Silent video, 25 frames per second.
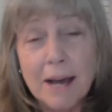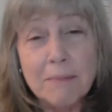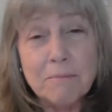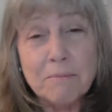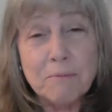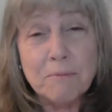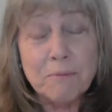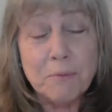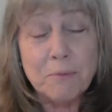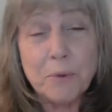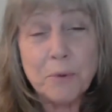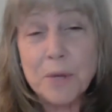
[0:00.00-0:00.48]

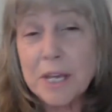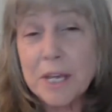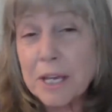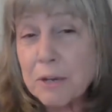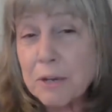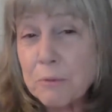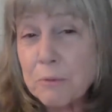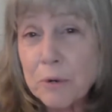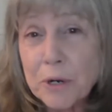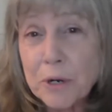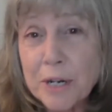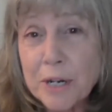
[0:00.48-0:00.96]
we
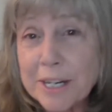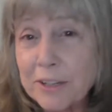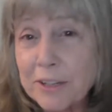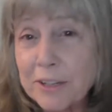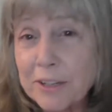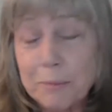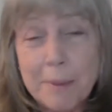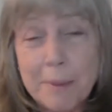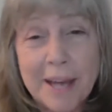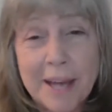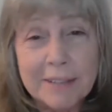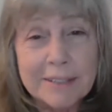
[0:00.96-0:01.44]
were
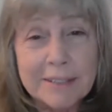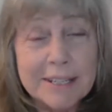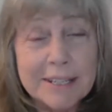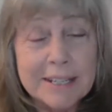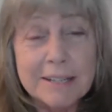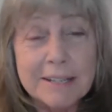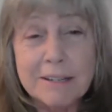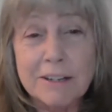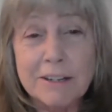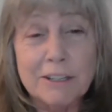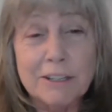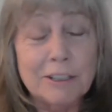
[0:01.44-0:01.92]
expecting
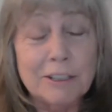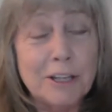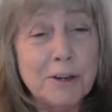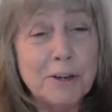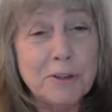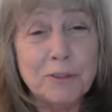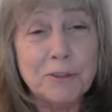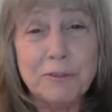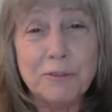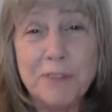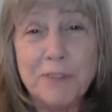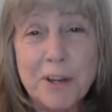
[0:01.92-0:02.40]
a
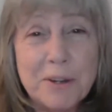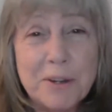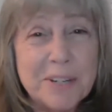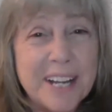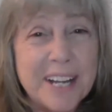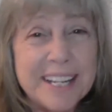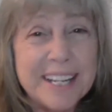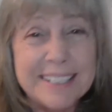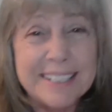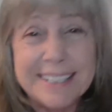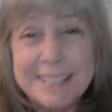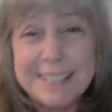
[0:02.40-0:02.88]
close vote,
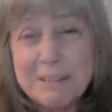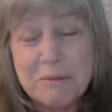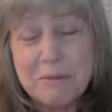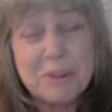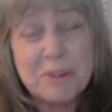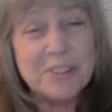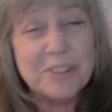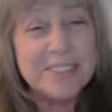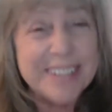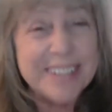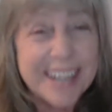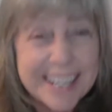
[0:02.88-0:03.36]
and it
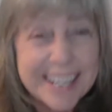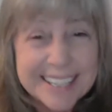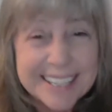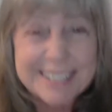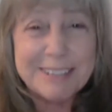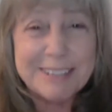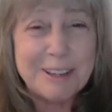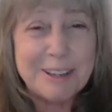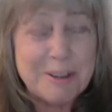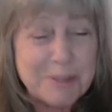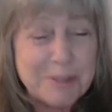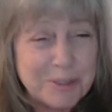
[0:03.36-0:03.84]
was not a
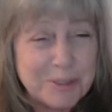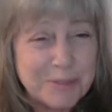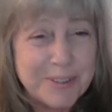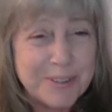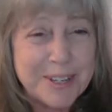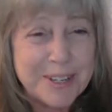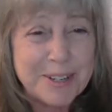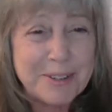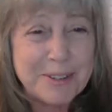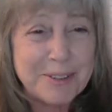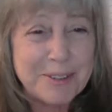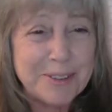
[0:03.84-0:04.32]
close
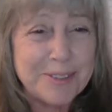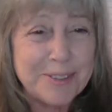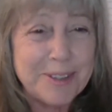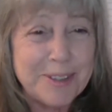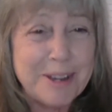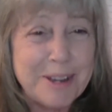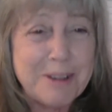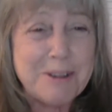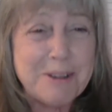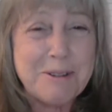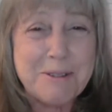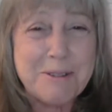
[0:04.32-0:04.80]
vote.
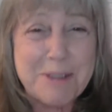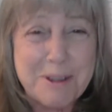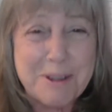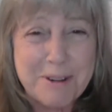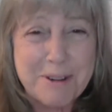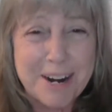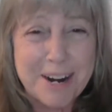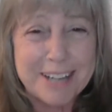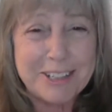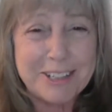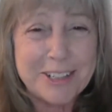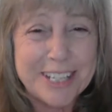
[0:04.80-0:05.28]
So
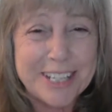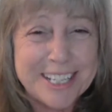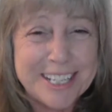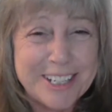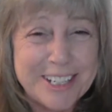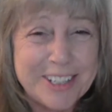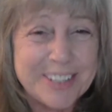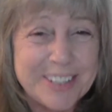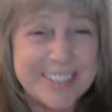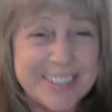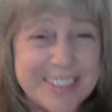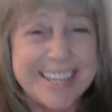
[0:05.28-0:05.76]

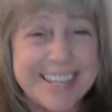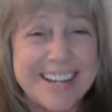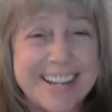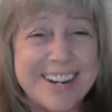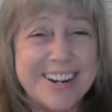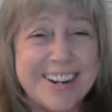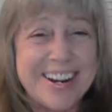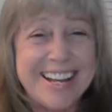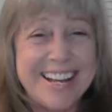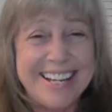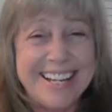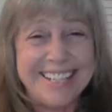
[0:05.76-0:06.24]
congratulations
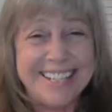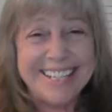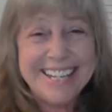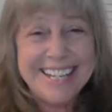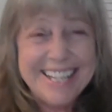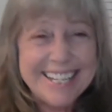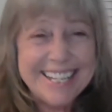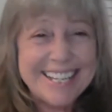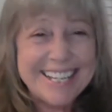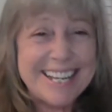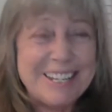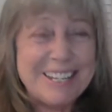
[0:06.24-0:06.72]
there. And
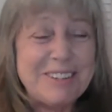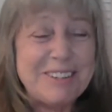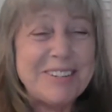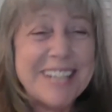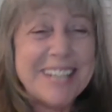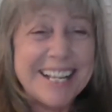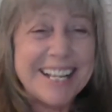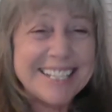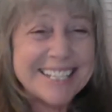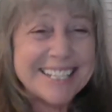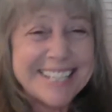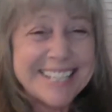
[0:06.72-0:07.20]
can you
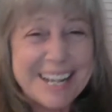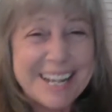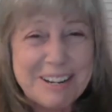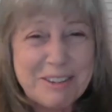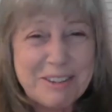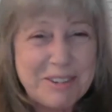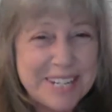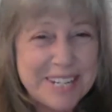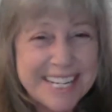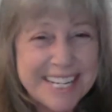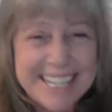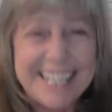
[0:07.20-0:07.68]
tell us how
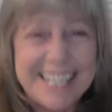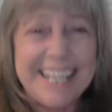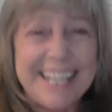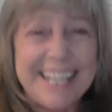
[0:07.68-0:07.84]
you did it?